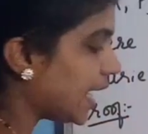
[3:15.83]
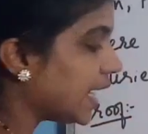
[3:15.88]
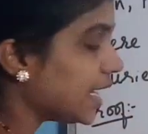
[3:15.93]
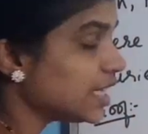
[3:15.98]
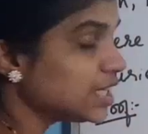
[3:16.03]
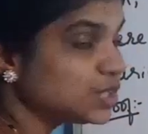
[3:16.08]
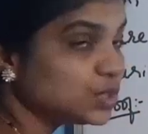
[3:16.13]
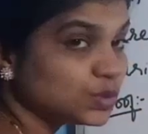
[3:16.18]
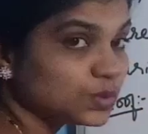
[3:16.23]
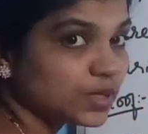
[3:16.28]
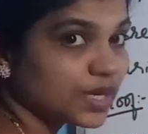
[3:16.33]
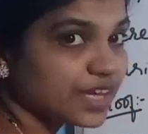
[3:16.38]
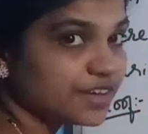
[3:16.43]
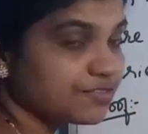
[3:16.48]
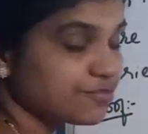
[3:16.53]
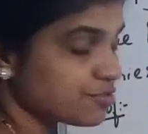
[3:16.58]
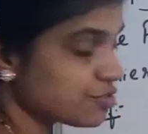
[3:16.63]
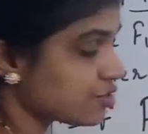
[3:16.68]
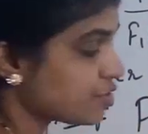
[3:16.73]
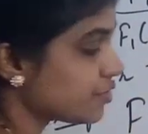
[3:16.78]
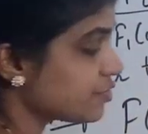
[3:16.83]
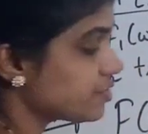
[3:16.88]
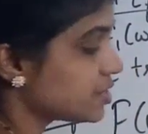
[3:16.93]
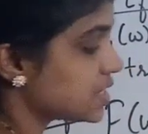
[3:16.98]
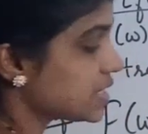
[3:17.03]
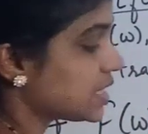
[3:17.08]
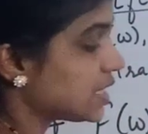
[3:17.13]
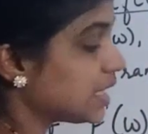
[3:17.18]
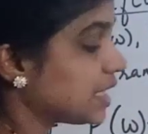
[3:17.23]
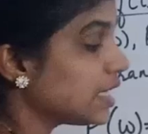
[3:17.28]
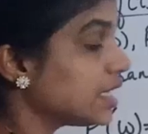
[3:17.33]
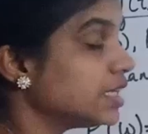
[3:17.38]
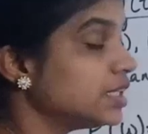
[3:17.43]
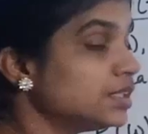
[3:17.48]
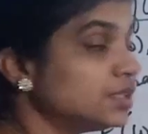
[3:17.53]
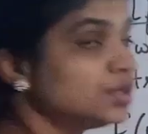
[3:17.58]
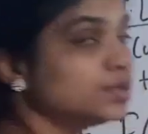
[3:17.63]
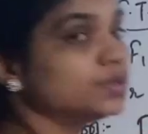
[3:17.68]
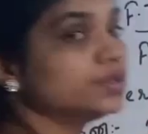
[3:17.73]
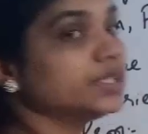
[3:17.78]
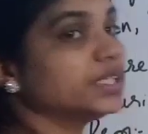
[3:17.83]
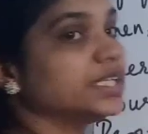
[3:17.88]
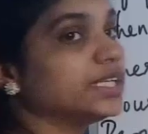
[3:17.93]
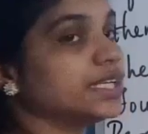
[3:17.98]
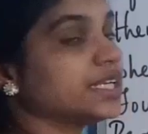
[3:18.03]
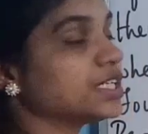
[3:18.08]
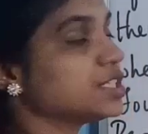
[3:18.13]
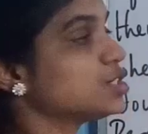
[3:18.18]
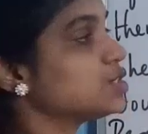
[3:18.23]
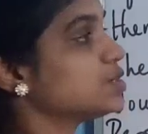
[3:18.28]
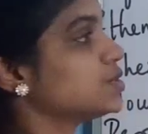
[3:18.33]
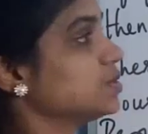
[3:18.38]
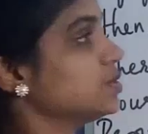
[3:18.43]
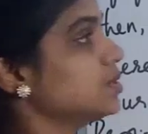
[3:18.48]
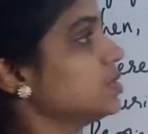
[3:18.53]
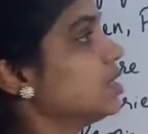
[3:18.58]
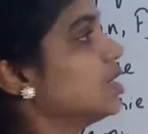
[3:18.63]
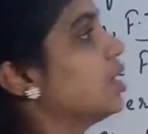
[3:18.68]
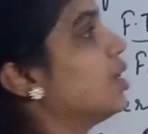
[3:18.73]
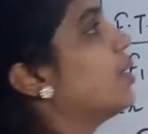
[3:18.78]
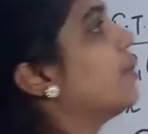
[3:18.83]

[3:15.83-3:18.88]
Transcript: a2 f2 of t into e raised to